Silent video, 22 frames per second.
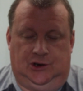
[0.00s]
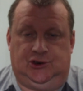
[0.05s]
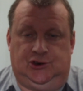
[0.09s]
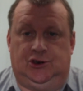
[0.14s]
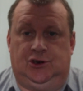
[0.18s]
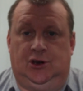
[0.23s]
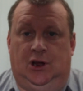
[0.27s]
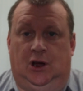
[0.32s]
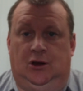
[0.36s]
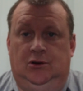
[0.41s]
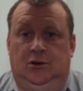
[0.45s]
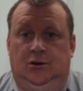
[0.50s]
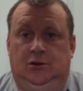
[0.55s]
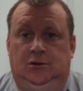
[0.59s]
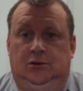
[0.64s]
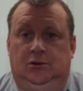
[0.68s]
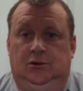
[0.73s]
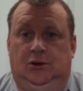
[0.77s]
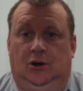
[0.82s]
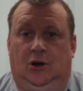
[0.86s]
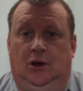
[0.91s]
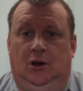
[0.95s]
you know,
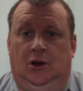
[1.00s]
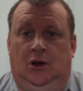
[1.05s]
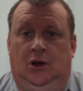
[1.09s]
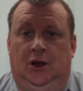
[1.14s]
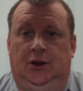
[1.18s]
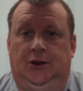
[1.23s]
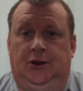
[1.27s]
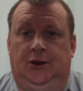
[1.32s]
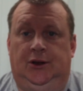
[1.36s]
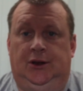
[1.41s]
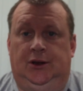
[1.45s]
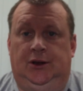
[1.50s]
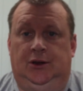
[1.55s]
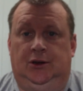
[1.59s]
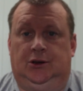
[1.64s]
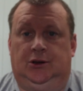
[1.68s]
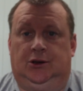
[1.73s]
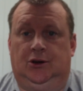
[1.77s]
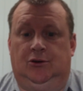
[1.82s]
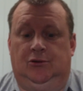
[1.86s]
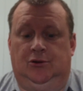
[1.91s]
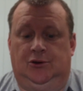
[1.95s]
I like the
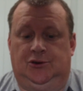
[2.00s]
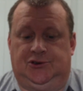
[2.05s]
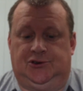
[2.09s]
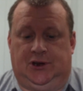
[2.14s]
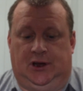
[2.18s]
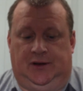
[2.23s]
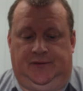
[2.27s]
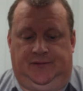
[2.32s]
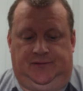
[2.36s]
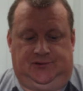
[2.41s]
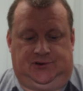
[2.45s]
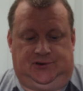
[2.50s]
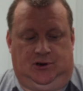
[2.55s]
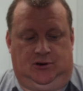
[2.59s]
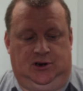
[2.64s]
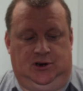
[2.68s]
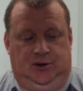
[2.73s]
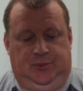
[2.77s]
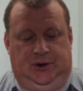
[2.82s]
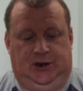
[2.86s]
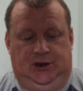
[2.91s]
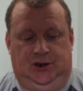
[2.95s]
Guru stuff, so I'm
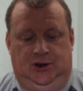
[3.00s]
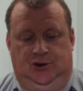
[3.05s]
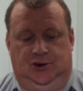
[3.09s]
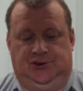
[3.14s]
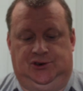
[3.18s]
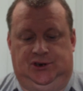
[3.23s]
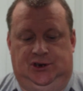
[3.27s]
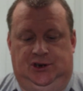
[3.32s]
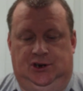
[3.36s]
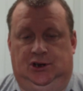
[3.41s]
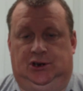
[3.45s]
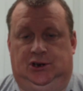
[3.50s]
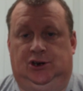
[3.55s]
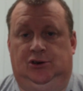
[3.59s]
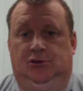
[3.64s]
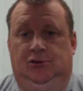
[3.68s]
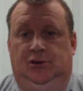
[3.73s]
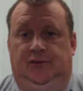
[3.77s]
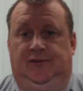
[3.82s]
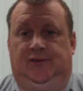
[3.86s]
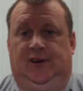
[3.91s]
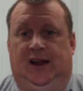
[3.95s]
going to be using a
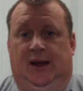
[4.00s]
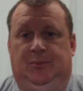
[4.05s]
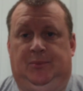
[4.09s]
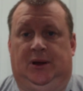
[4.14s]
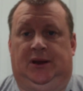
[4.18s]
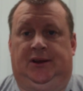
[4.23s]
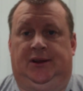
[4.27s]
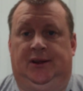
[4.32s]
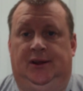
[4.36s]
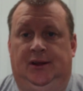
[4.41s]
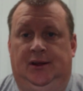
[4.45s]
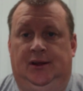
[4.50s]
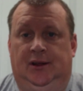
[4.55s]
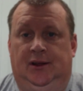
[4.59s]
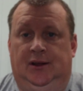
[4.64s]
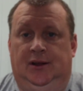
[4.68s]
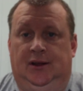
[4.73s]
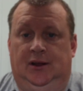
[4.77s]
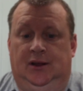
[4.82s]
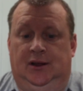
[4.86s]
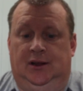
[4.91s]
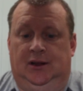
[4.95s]
Guru flatbed
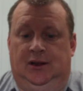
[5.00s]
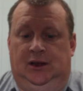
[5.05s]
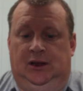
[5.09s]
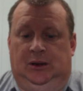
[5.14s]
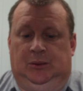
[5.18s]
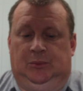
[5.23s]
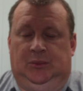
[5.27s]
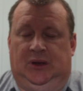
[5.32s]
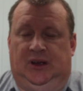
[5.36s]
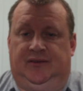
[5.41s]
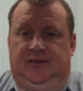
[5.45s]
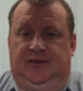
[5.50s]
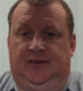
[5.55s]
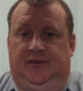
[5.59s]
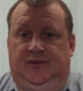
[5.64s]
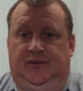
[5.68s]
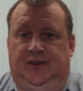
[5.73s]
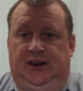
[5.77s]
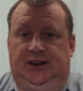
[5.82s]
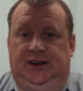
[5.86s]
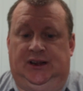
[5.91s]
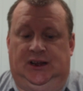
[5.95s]
method
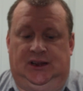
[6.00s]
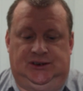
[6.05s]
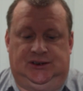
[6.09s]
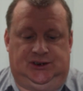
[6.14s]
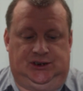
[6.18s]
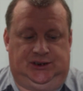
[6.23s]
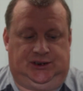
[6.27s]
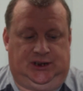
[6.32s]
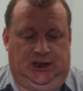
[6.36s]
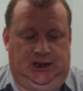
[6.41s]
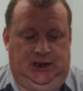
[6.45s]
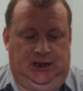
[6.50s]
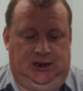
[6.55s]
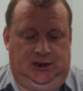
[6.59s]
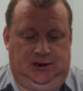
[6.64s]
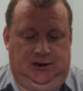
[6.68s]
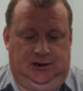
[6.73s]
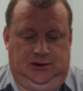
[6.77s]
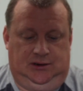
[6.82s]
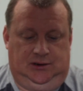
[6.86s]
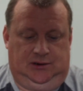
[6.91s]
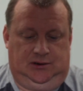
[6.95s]
feeder today
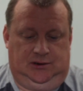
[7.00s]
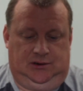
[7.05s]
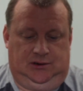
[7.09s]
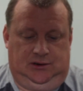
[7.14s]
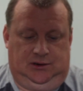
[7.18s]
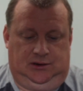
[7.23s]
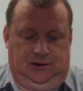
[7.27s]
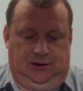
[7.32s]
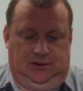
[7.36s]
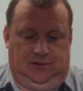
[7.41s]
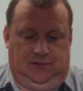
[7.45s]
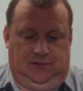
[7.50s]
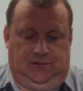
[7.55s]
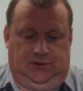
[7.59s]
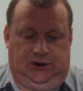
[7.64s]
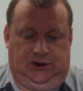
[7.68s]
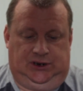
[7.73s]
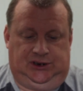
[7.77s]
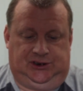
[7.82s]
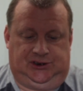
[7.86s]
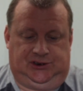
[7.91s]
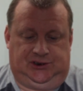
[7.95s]
for
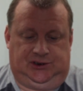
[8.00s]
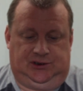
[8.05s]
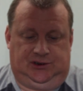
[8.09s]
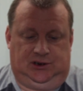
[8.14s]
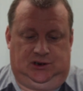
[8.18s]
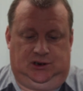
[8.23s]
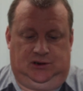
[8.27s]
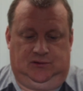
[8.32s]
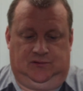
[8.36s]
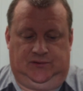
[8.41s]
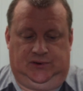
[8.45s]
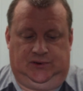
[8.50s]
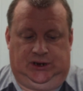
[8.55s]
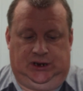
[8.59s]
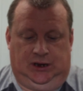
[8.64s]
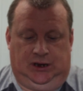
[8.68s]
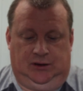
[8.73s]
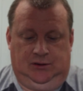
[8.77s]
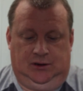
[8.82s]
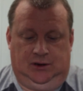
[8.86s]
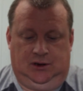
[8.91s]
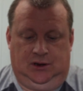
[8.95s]
this little
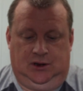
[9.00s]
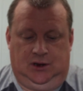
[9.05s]
video.